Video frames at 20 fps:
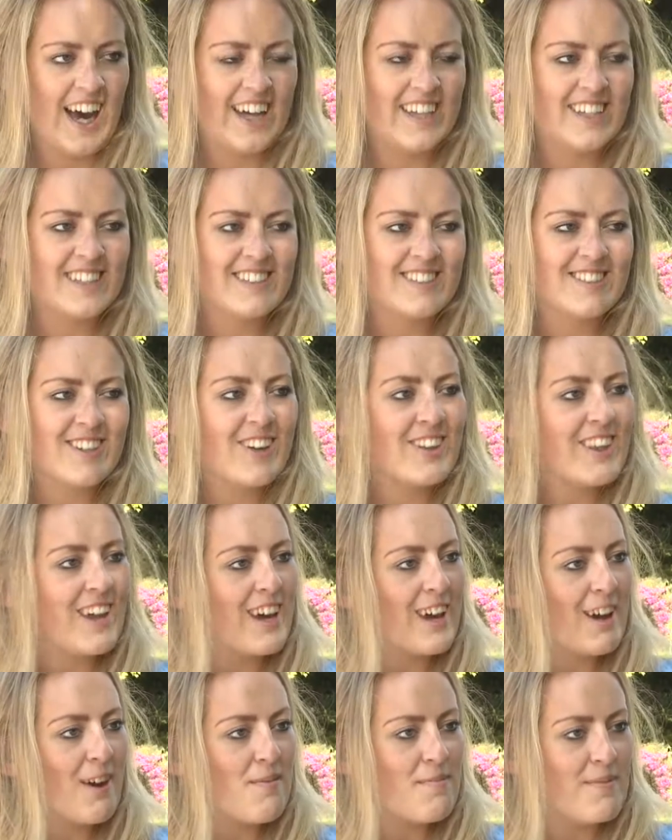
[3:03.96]
And are
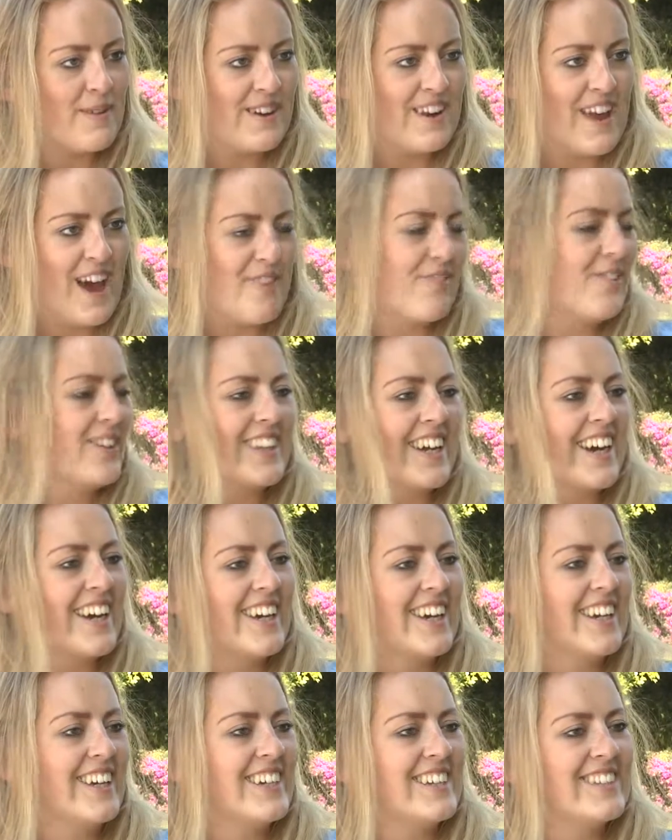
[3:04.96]
they open every
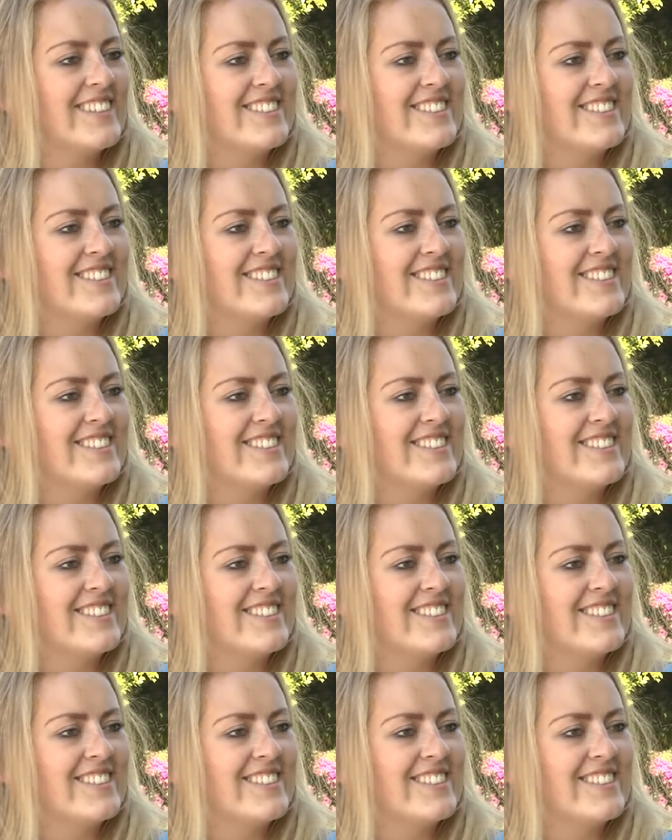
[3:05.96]
day?